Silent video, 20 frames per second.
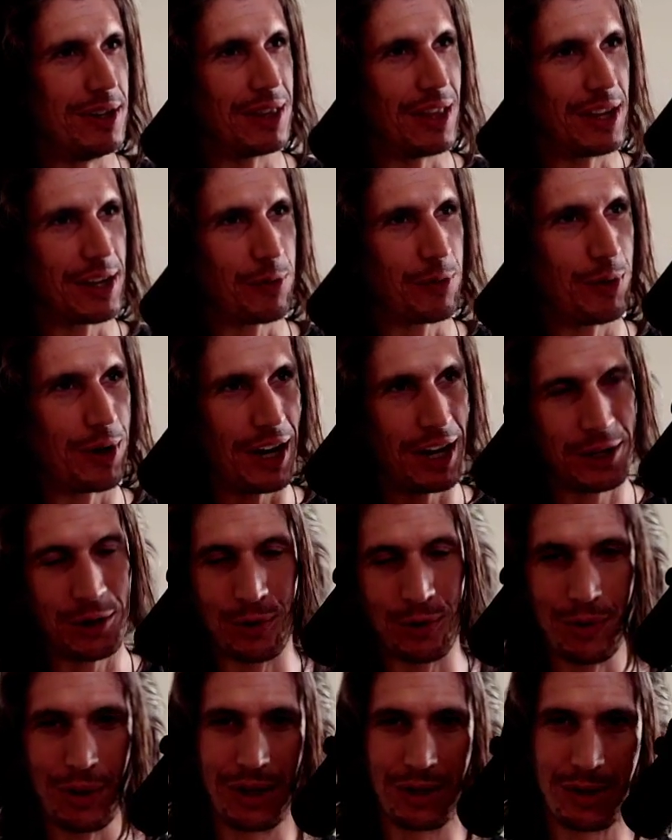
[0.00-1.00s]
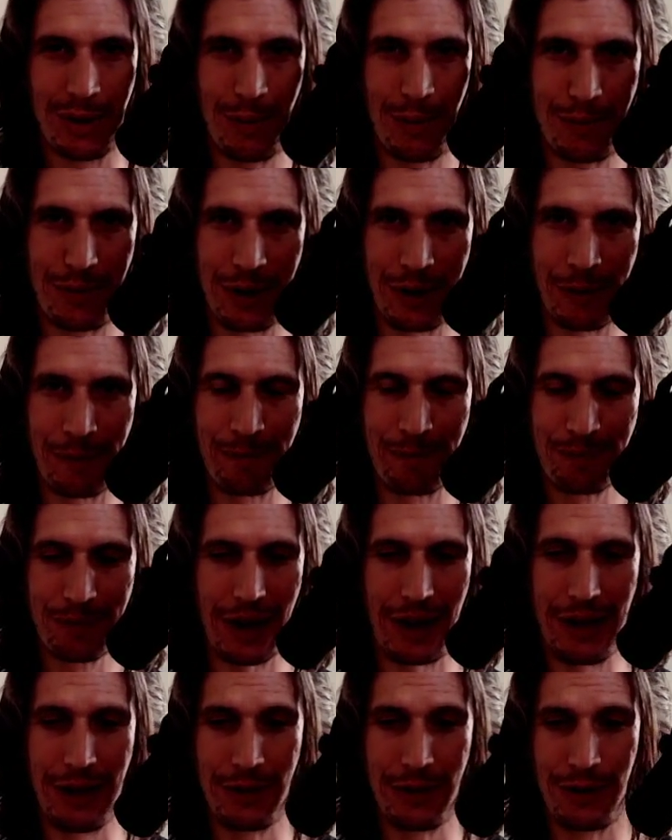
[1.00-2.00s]
Like, when I don't like something,
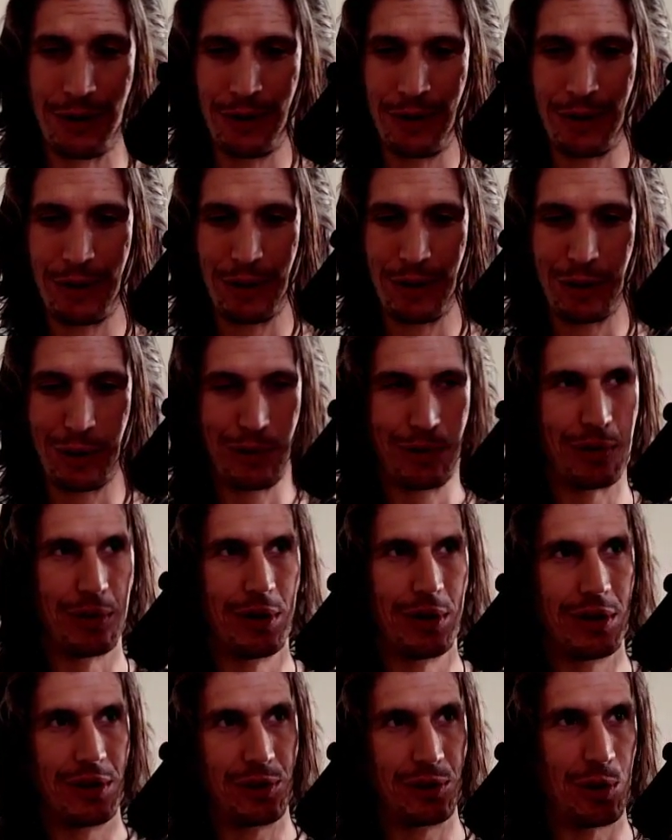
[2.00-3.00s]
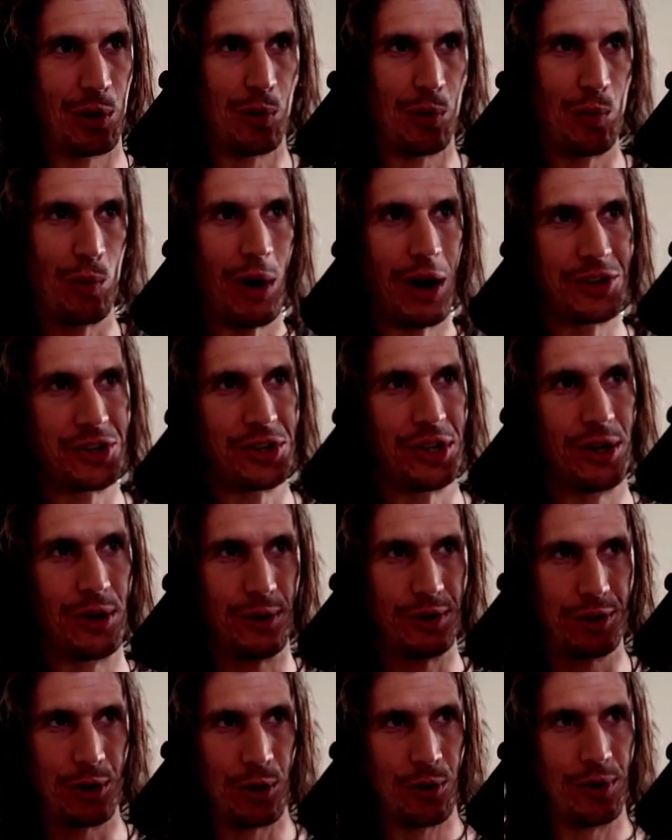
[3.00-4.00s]
I either don't watch it
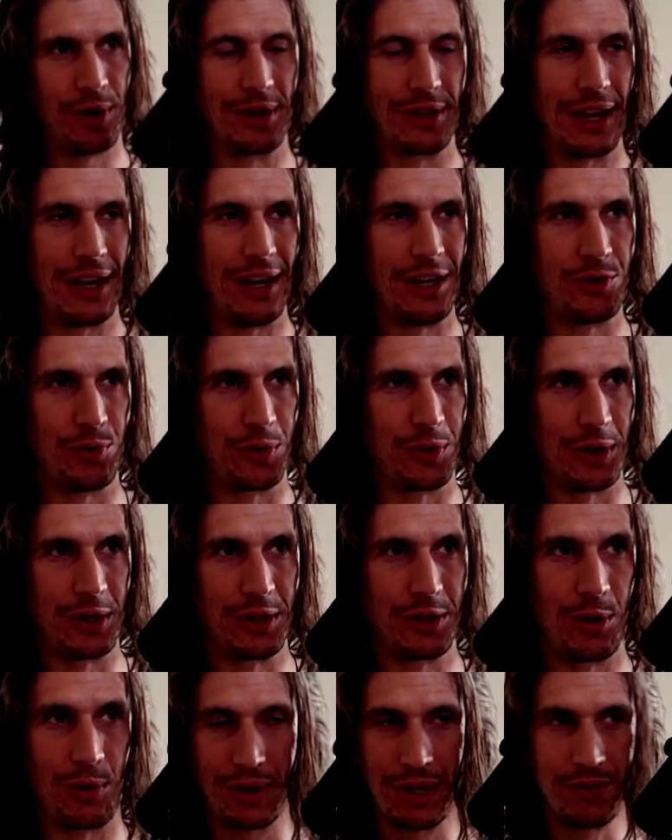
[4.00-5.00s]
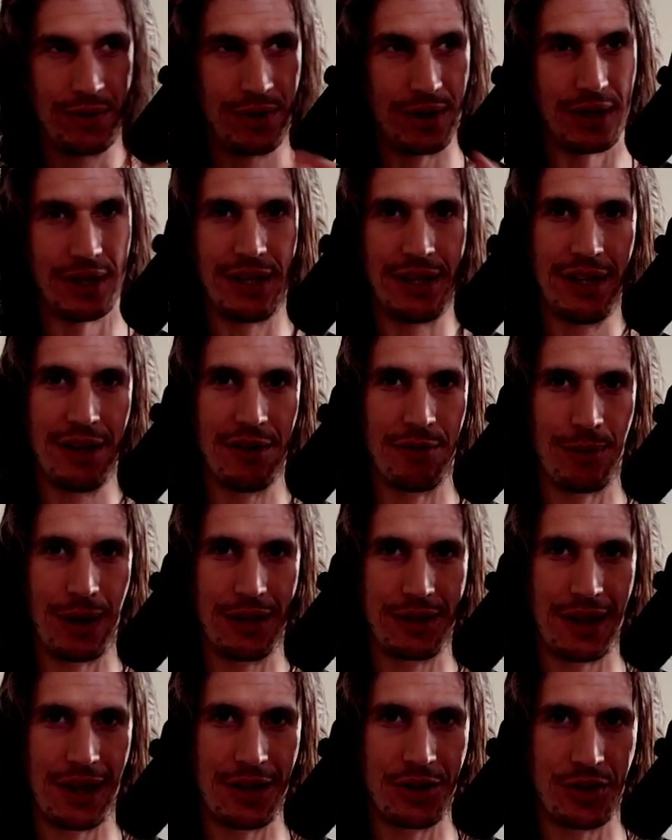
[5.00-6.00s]
or don't engage with it. Don't give it any of my
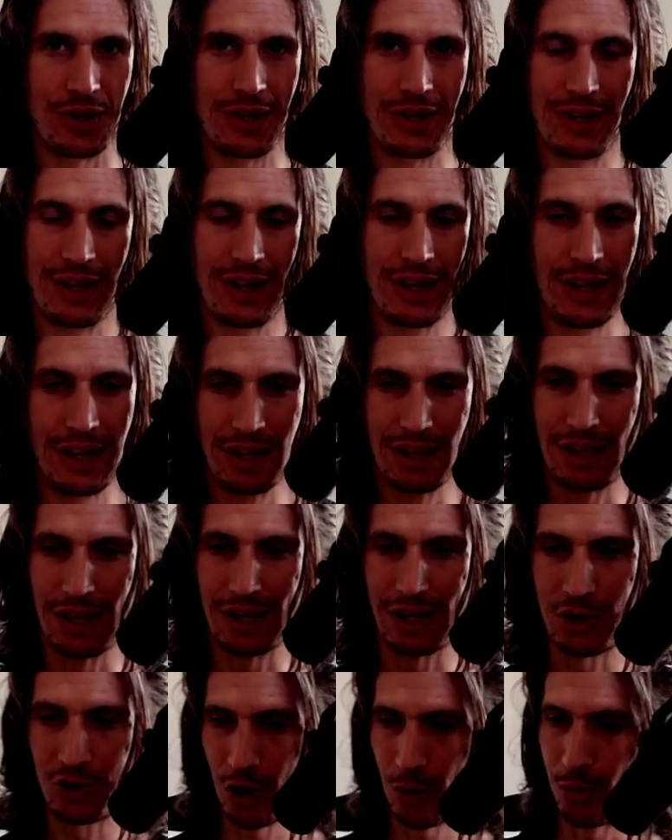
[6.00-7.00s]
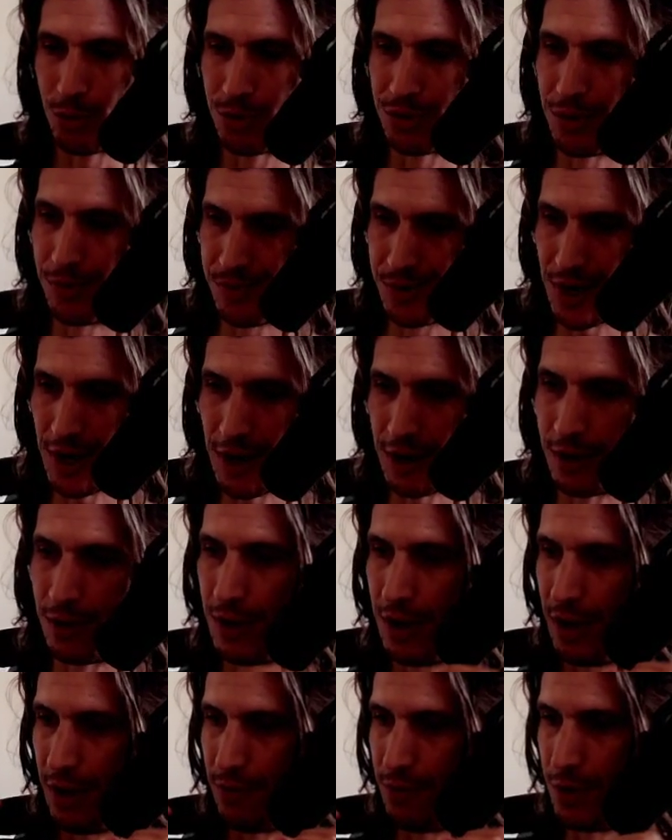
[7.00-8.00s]
attention. Like a troublesome
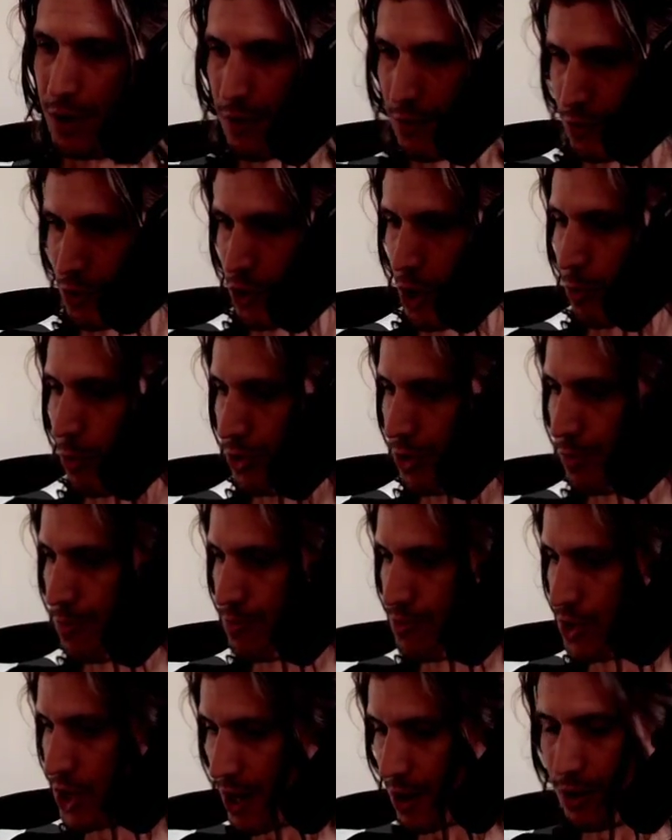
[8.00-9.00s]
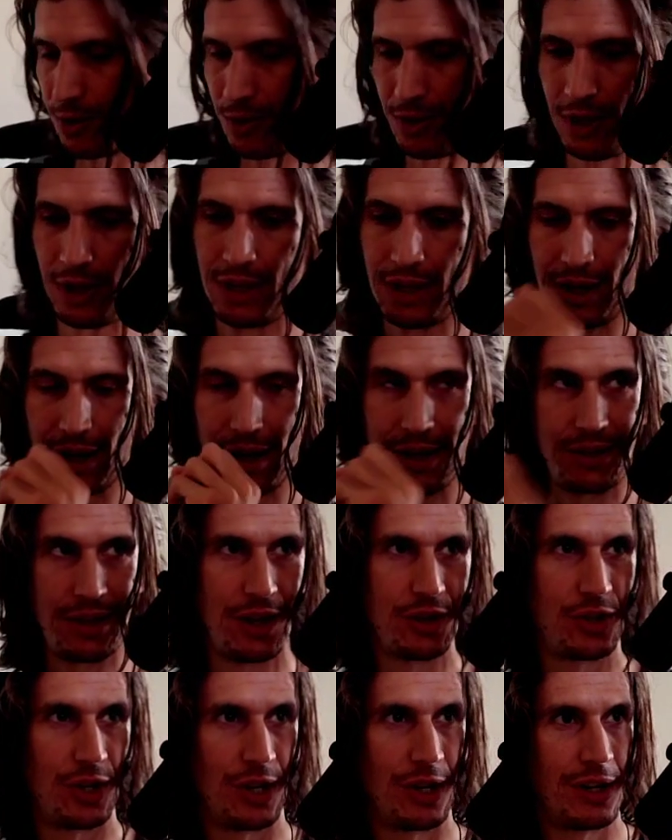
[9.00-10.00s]
child. If you give troublesome child
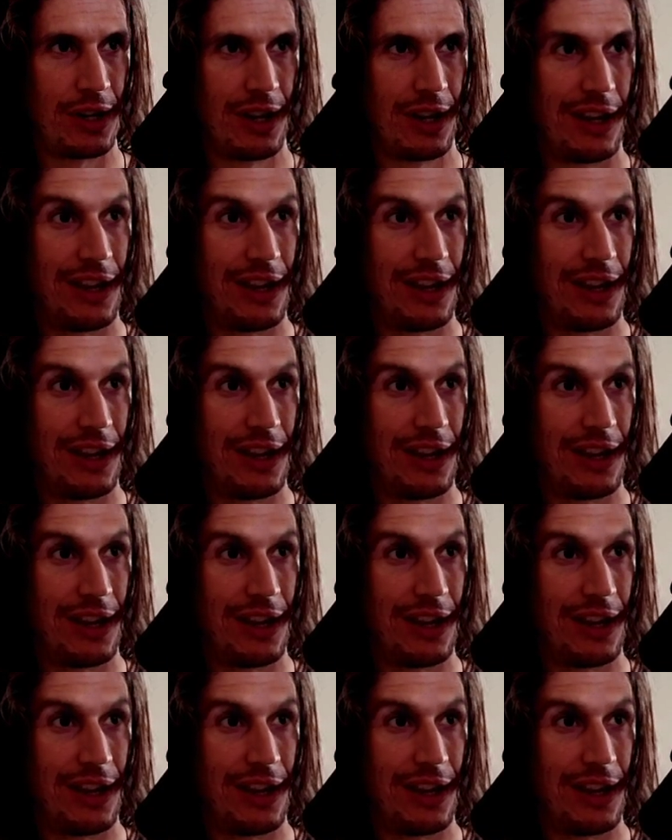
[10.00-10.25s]
attention,